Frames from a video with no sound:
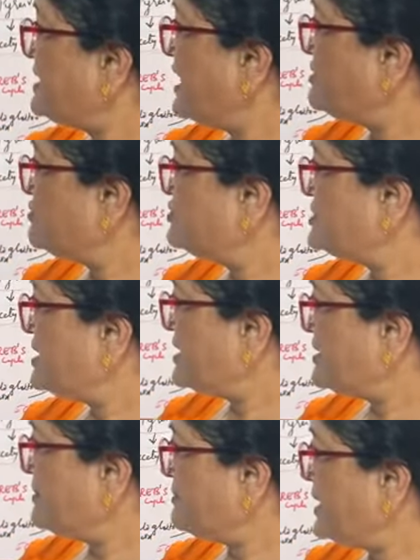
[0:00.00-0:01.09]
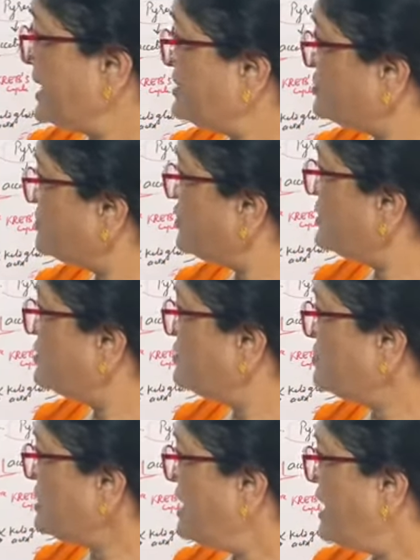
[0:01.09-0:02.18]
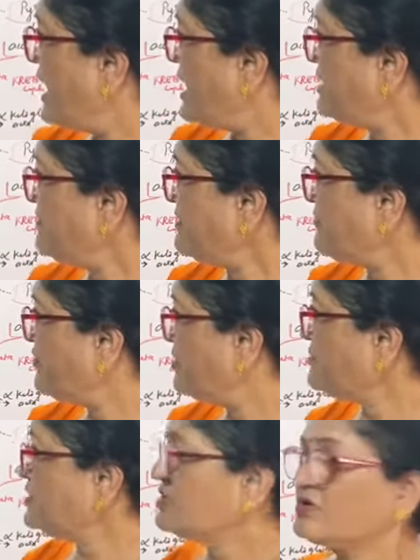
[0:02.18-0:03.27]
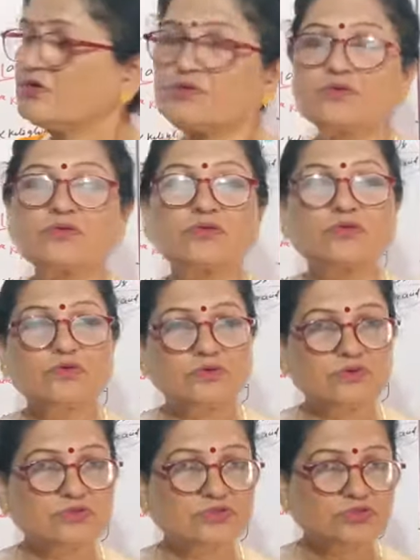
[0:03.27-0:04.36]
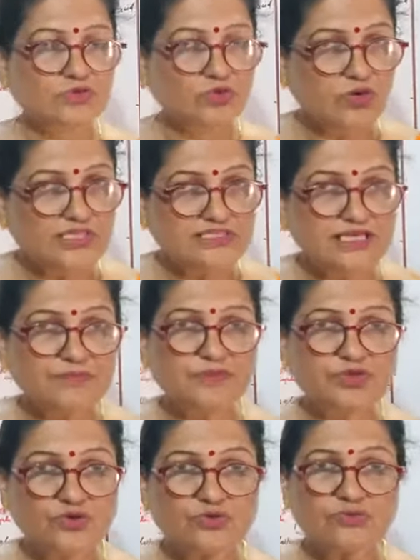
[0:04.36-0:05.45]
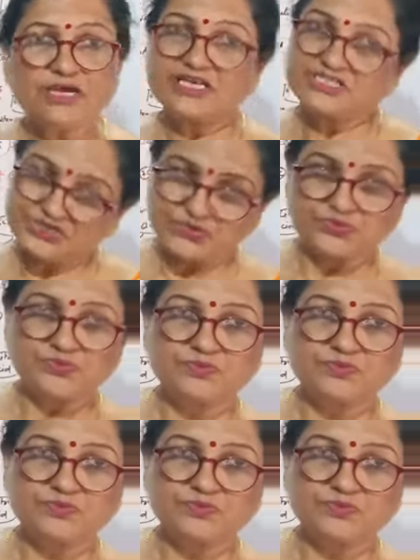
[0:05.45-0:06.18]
hydrogen atom, hydrogen molecule, and will form coenzyme QH2.